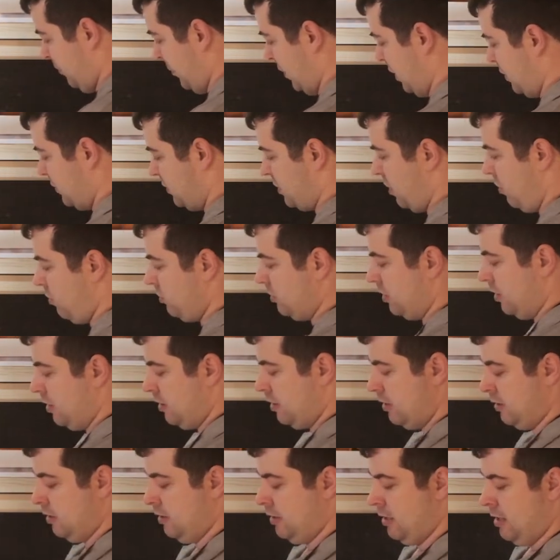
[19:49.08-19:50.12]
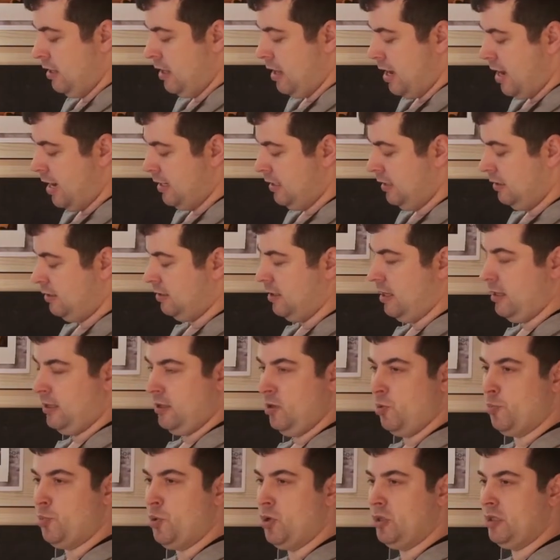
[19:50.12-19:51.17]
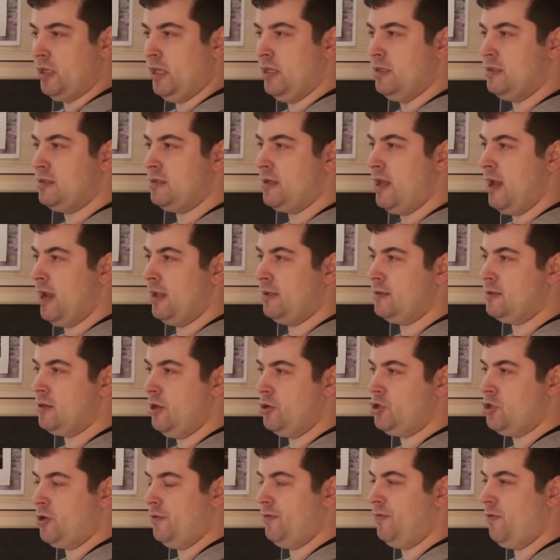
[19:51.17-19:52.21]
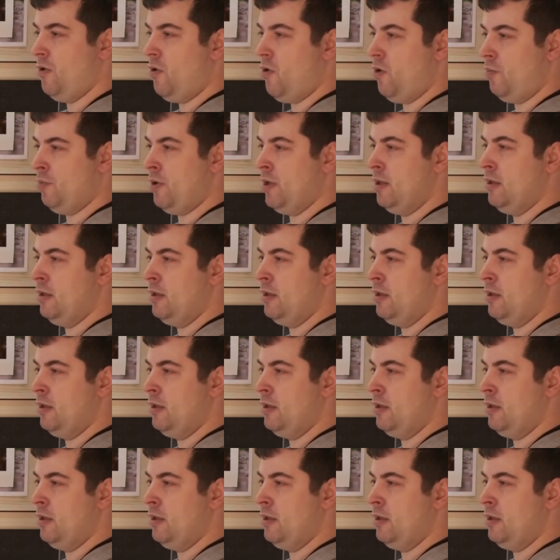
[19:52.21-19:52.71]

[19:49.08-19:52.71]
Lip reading: so anything you put inside such a form